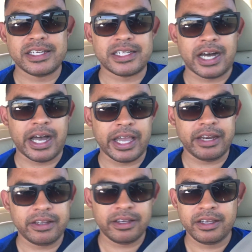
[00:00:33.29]

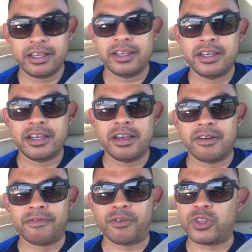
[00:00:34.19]
tied
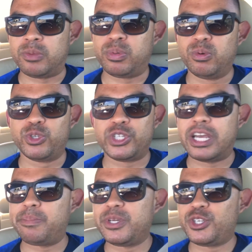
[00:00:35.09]
for the pool
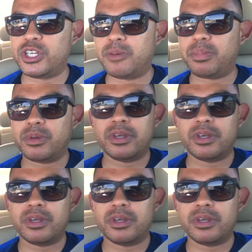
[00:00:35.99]
championship.